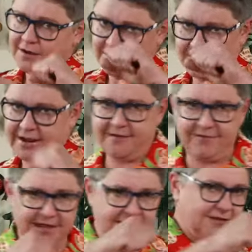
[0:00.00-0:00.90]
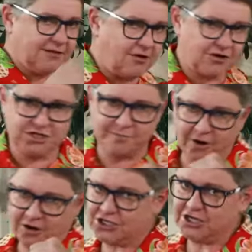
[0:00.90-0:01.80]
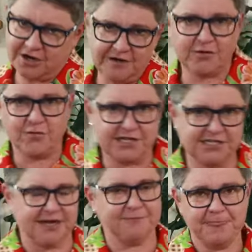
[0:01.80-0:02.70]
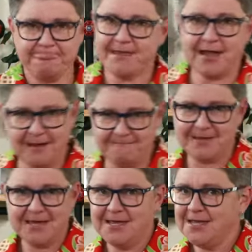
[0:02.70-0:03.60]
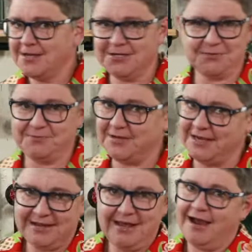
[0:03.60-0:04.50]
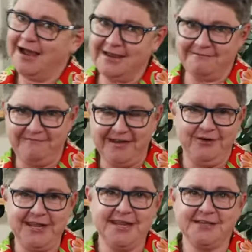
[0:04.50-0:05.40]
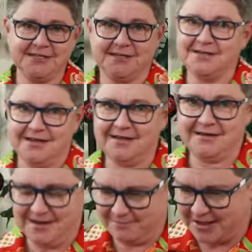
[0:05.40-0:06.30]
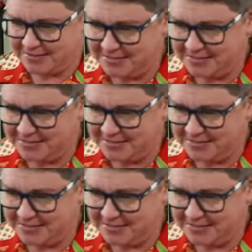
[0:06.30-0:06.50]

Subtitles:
are having a little argy-bargy over winter. Because I get very heated about